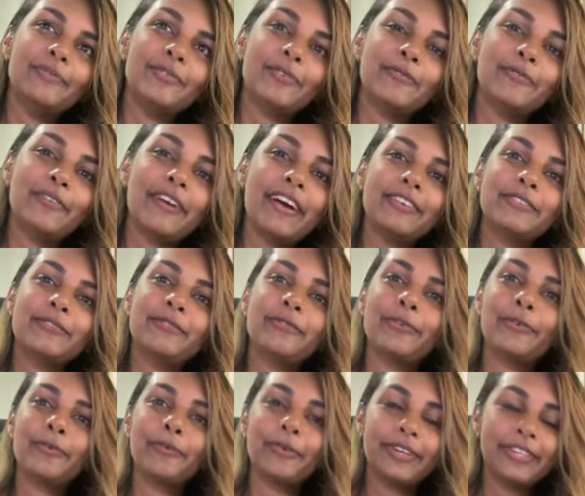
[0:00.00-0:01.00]
So fast
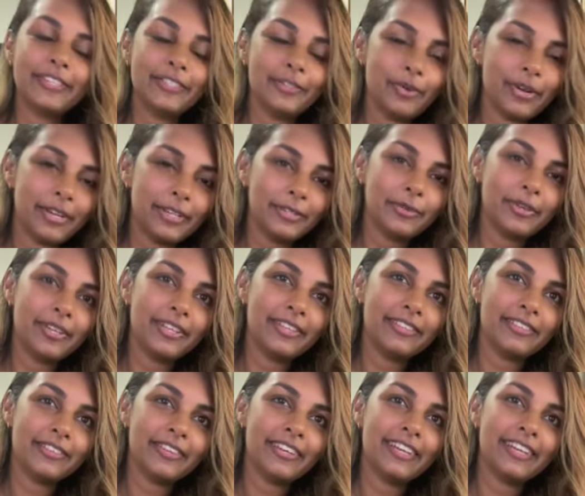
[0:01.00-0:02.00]
forward
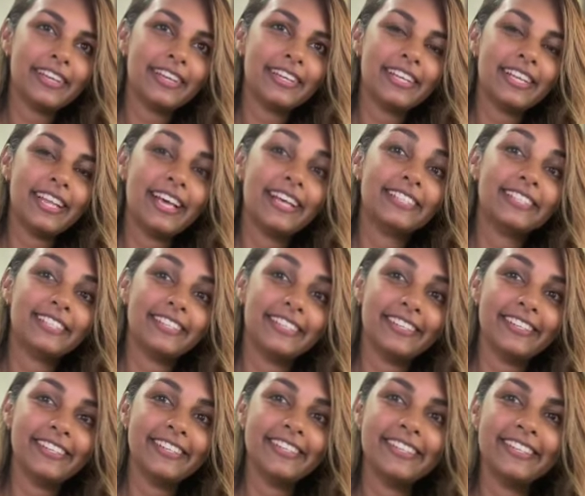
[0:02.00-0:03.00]
2023, last
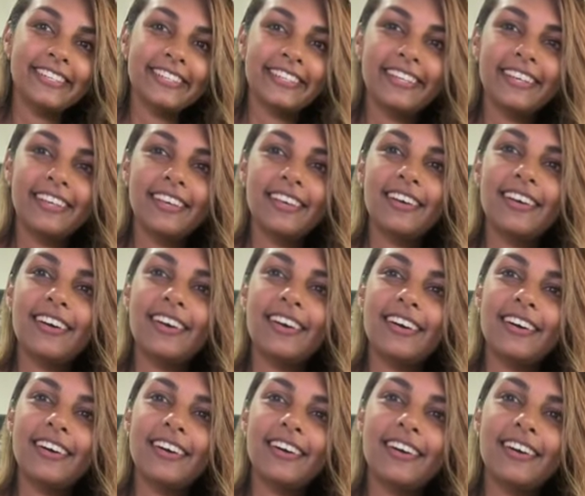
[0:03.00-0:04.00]
year.
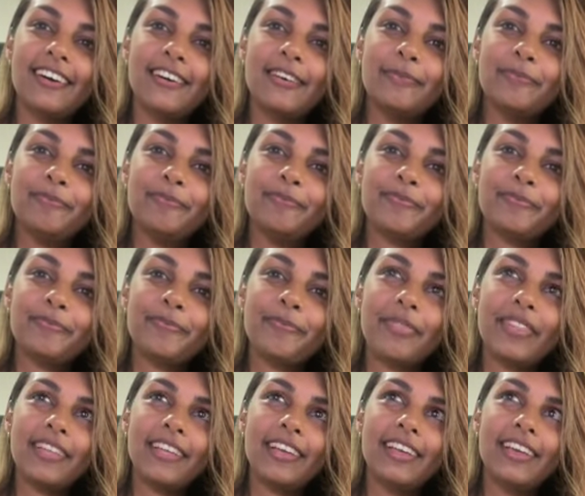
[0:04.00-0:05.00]
In
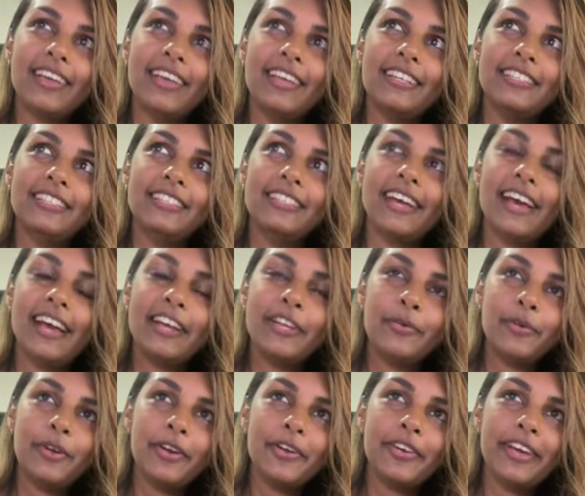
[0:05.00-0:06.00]

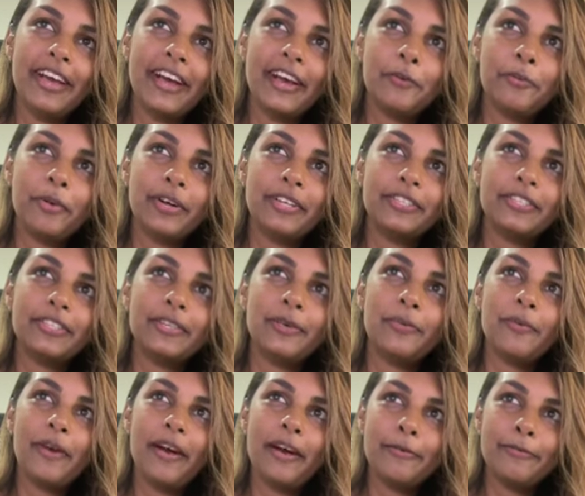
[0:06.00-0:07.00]
January, I went to
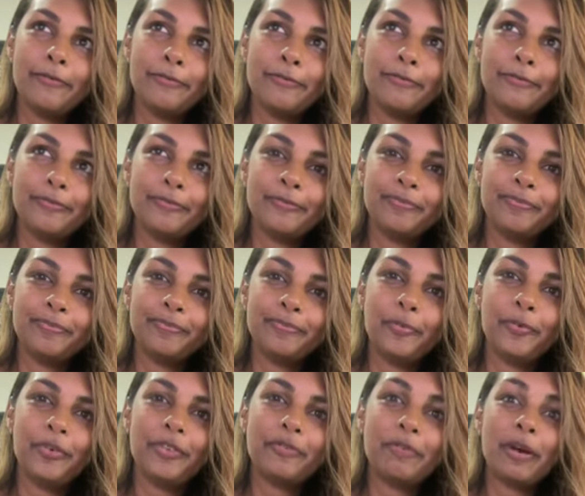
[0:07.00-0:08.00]
WEF
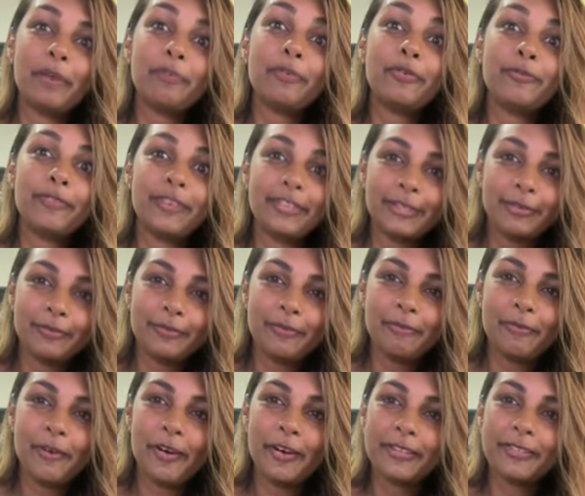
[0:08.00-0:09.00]
with my professor
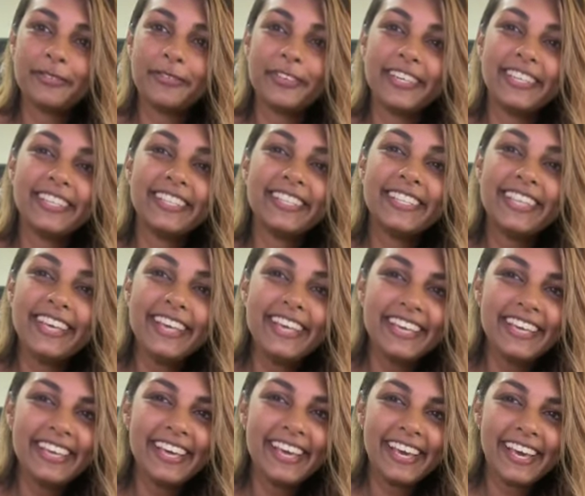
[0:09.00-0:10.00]
from Oxford,
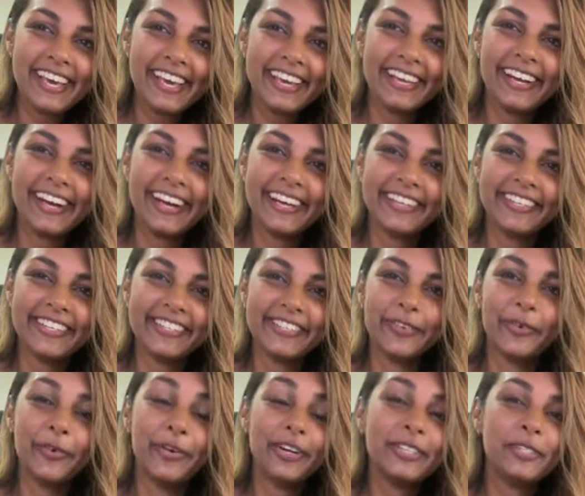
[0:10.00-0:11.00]
thinking I could
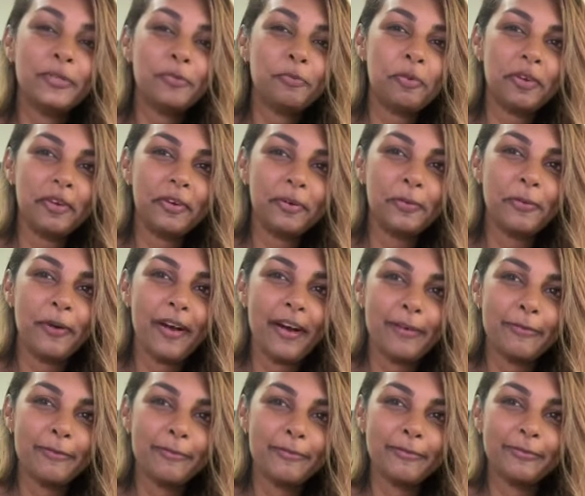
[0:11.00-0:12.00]
orange pill
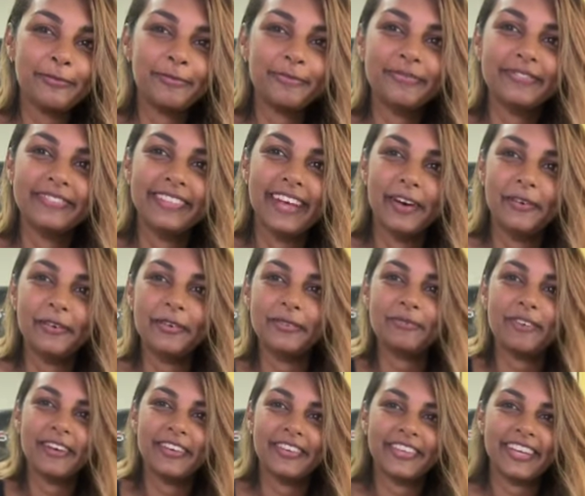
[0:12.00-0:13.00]
WEF. That was
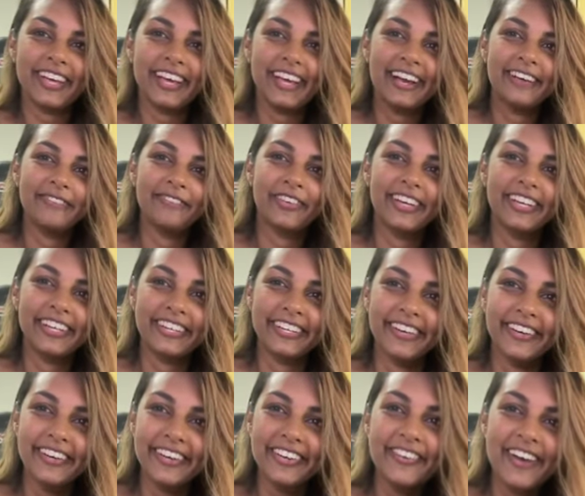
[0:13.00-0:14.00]
okay, I'm going to
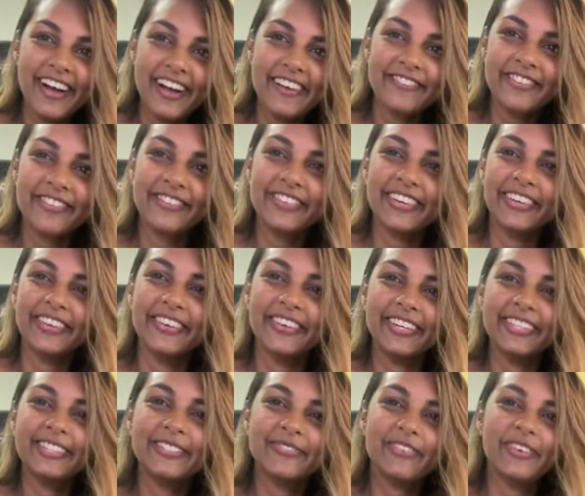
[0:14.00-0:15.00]
go to WEF, I'm going to
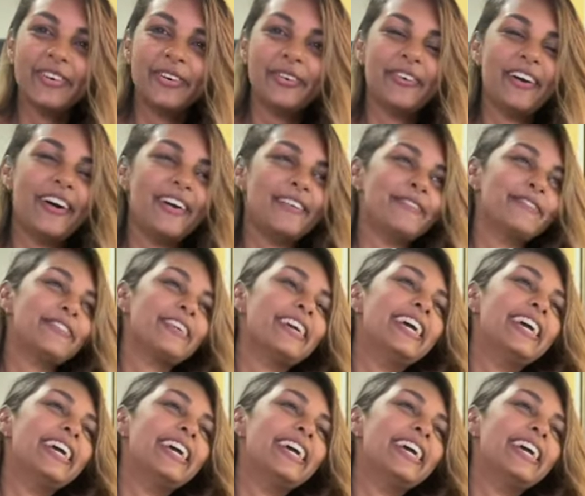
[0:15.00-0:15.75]
orange pill WEF.